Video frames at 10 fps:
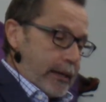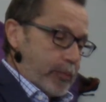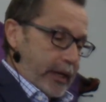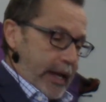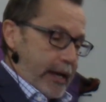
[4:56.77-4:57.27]

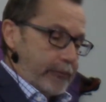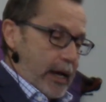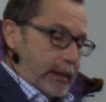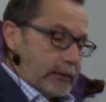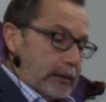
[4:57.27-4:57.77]
but have
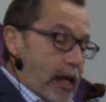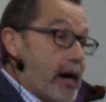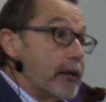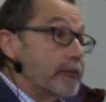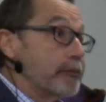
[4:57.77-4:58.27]
not
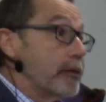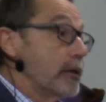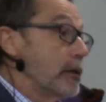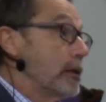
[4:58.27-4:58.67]
love,